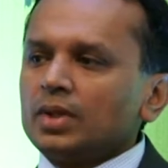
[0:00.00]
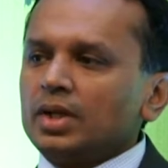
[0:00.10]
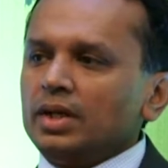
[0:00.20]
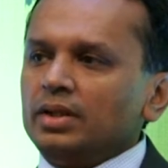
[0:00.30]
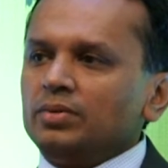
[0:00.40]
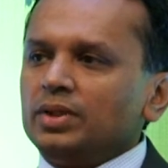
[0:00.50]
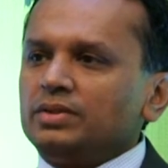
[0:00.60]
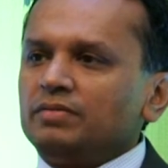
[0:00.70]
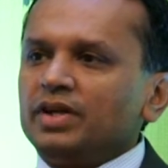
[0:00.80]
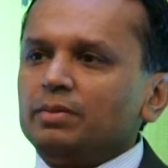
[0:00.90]
And it
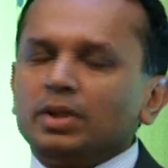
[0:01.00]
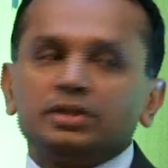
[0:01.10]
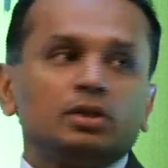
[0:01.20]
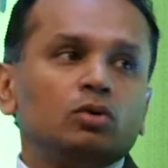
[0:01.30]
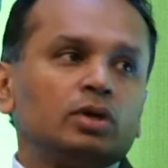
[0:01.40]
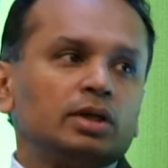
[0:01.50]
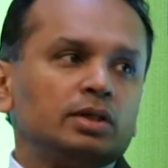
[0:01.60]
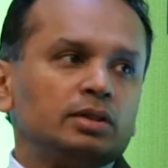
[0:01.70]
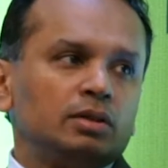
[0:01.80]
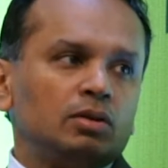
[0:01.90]
was very much a
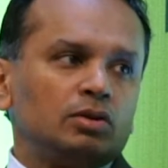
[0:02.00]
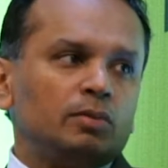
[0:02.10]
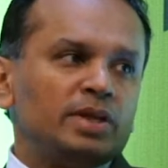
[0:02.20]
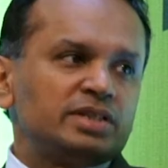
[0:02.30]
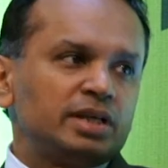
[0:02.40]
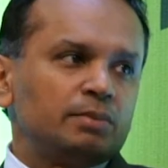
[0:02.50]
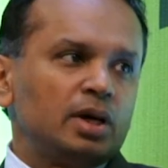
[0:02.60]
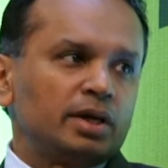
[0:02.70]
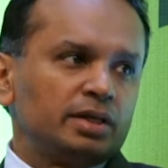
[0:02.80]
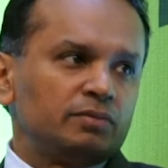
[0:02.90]
local or domestic
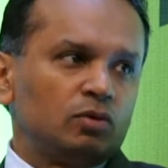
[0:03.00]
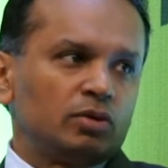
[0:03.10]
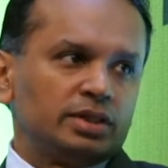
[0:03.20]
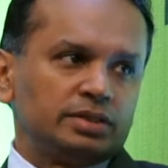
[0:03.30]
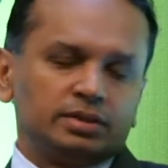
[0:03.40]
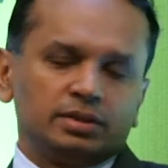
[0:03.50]
market focus.